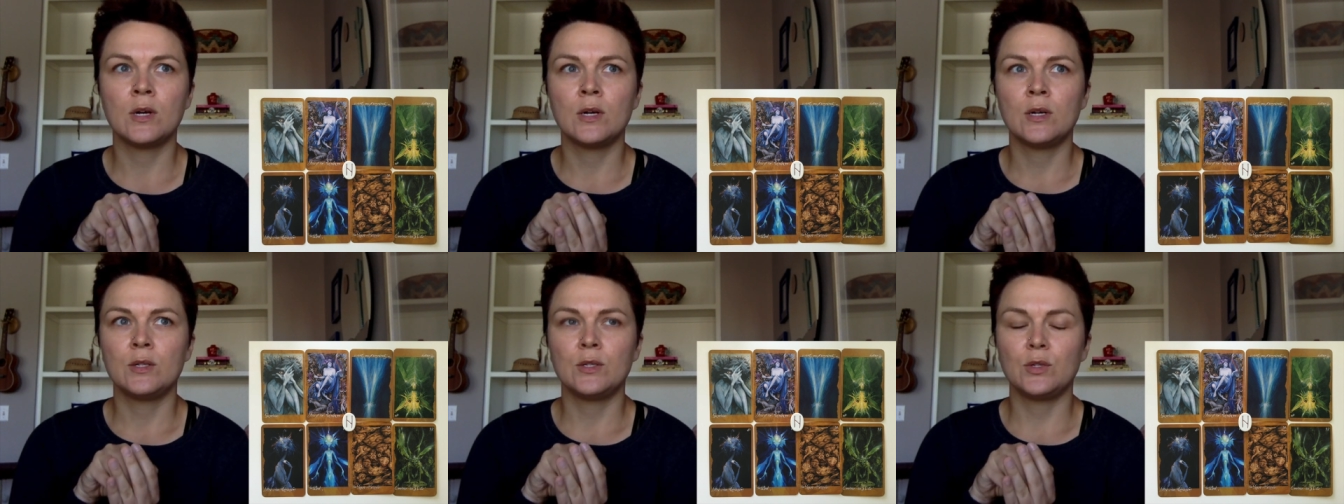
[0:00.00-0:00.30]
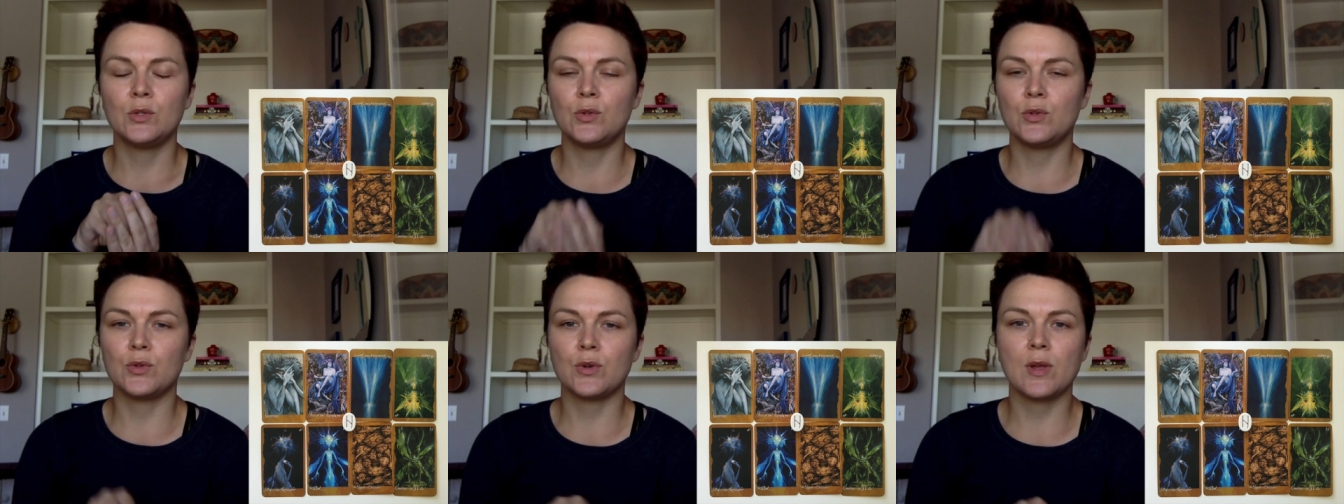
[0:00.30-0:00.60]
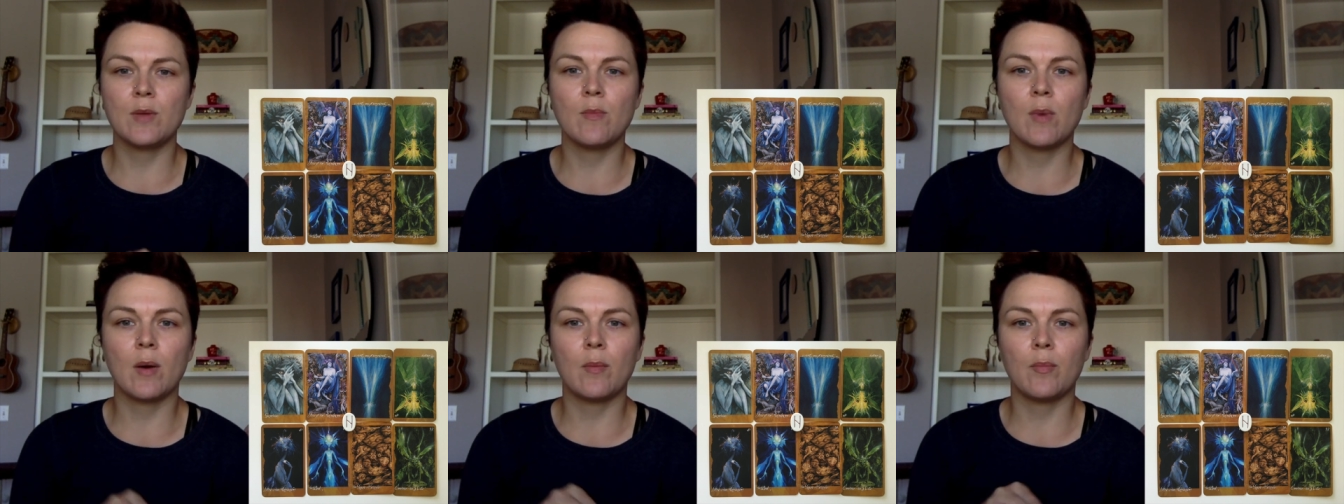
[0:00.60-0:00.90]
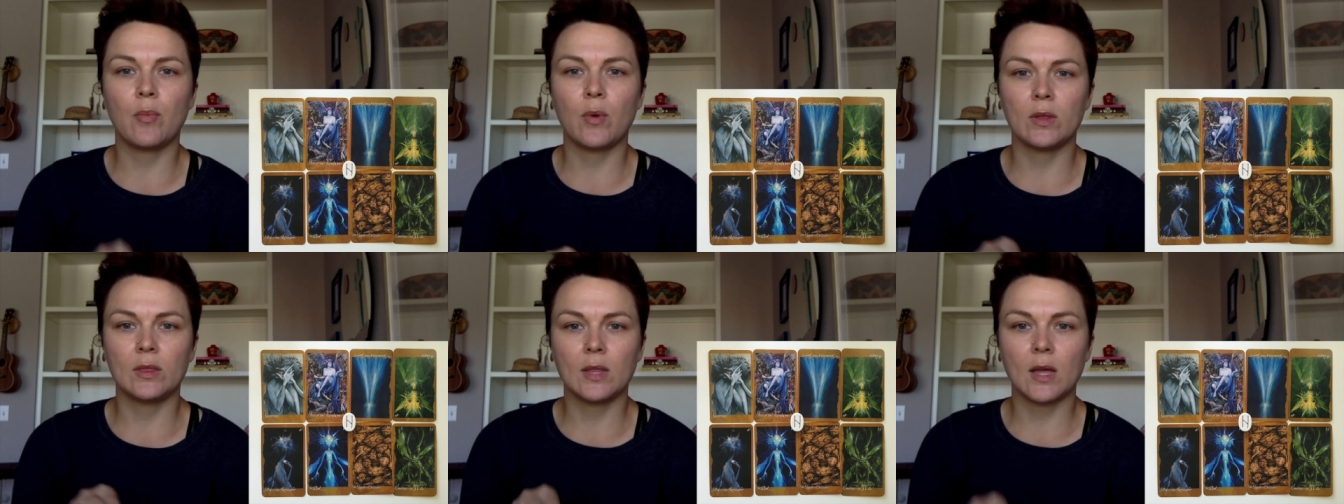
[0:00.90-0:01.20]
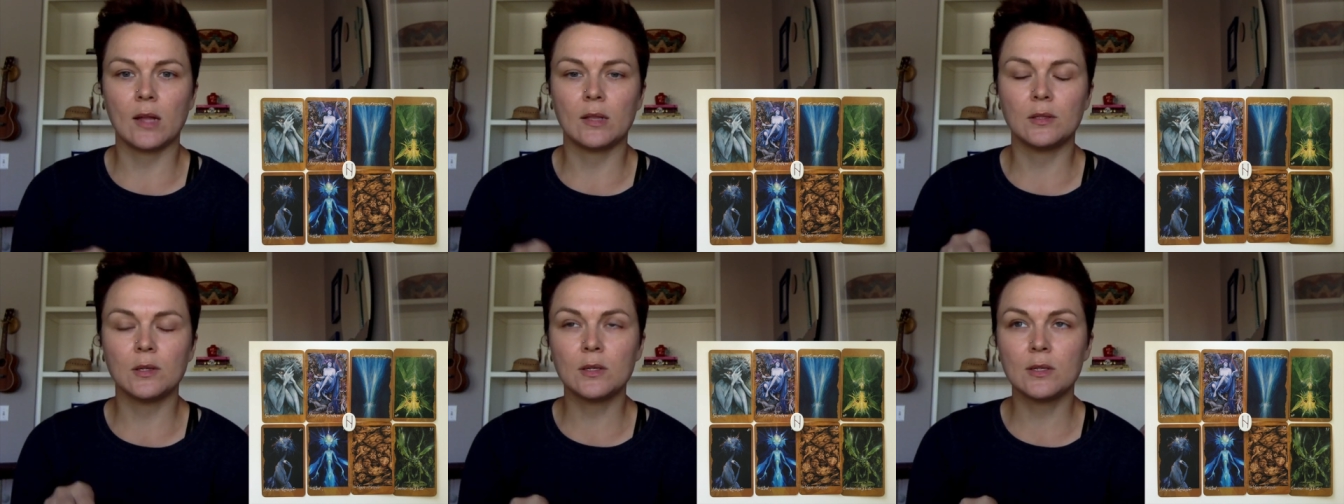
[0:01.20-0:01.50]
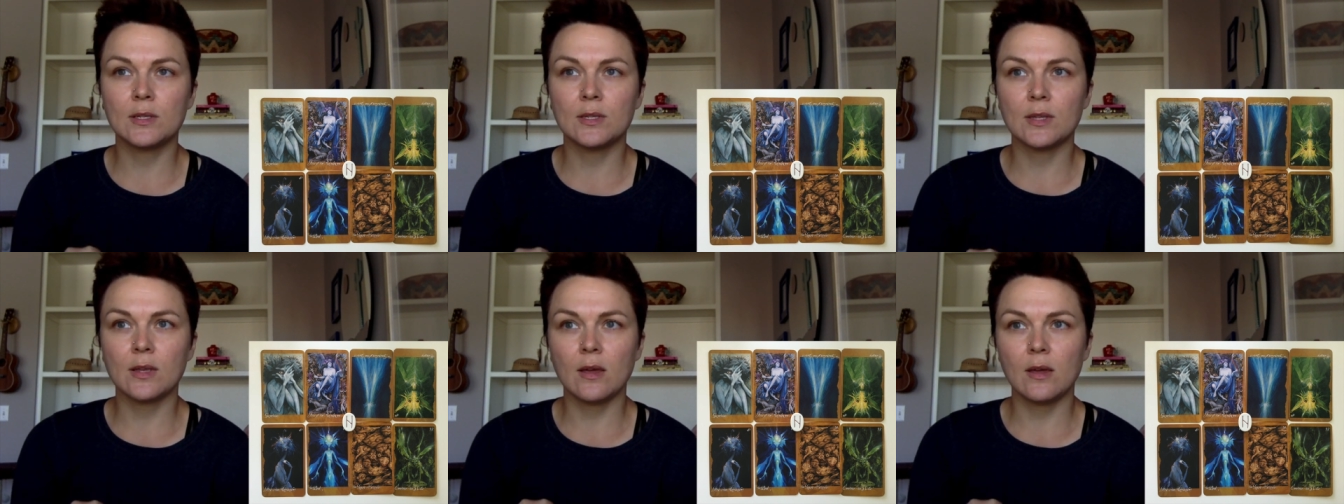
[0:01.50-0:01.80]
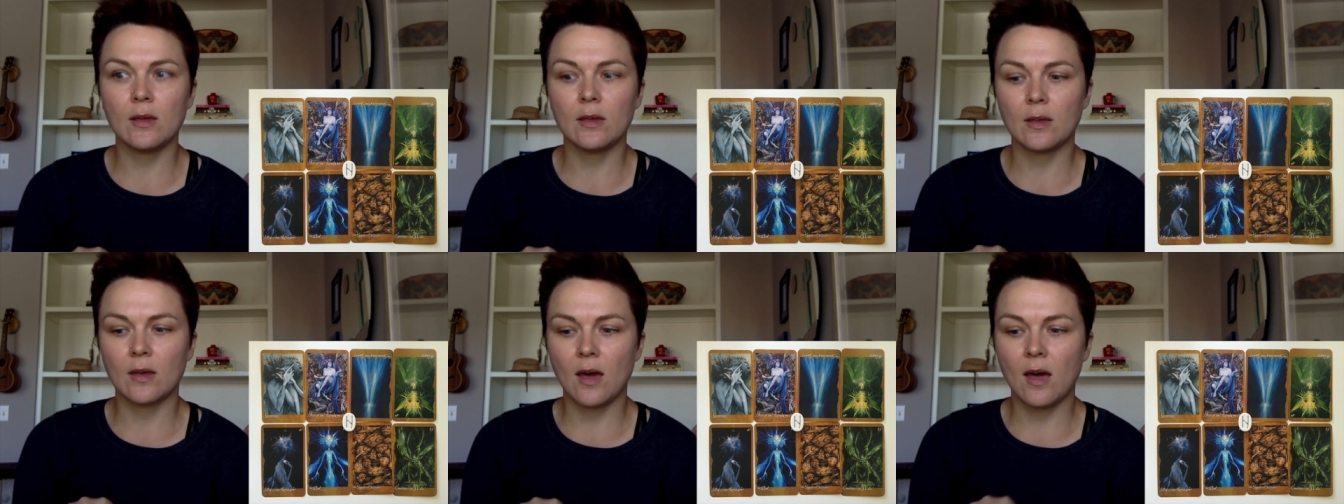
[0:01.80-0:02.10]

to dream up what that looks like.